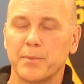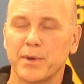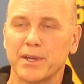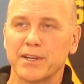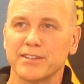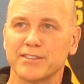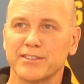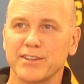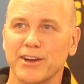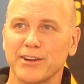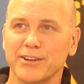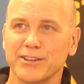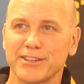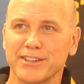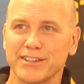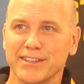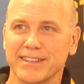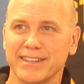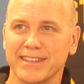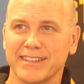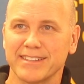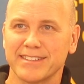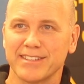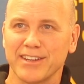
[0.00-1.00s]
but it's hard, to,
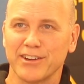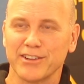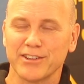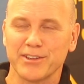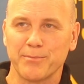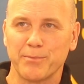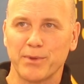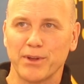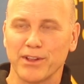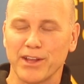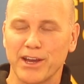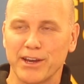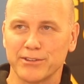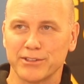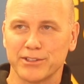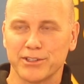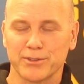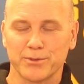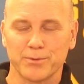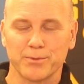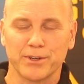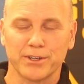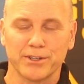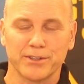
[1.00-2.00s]
it's hard to pull out
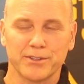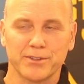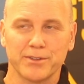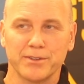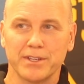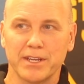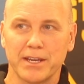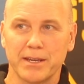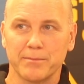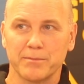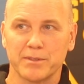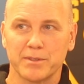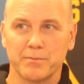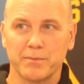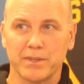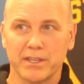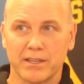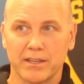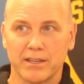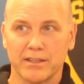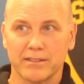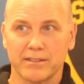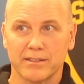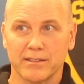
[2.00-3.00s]
just one or two names
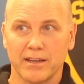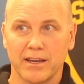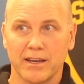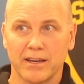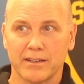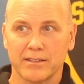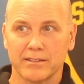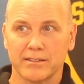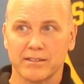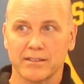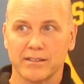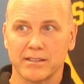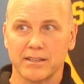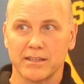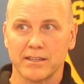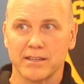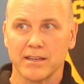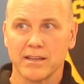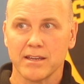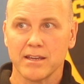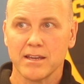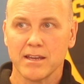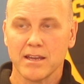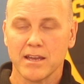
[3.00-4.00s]
because honestly,